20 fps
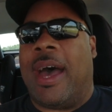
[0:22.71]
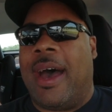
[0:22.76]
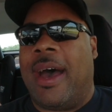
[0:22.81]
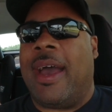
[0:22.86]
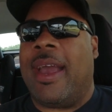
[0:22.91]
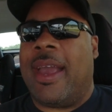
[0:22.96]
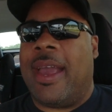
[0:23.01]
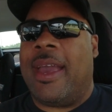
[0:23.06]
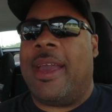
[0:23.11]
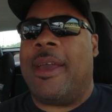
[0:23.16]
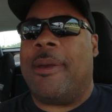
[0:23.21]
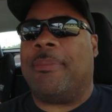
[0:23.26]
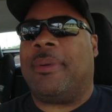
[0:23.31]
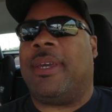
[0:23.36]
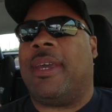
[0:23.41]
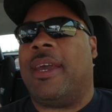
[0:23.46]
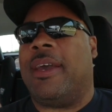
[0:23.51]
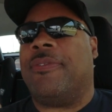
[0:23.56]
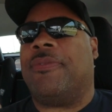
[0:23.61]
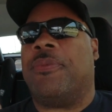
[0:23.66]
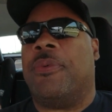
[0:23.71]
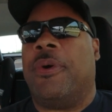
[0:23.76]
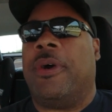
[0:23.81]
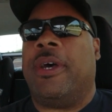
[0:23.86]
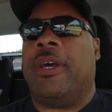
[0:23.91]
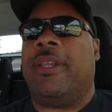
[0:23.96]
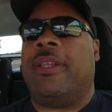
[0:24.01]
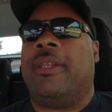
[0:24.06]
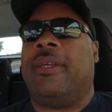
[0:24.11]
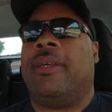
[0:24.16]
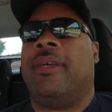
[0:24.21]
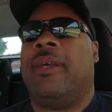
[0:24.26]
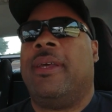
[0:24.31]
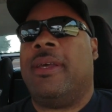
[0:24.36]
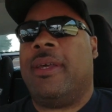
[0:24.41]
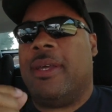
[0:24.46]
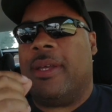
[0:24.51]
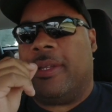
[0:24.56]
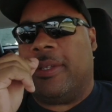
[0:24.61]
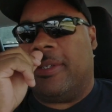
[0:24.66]
I am
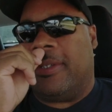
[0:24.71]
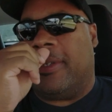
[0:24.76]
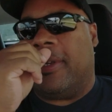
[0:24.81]
Kev1.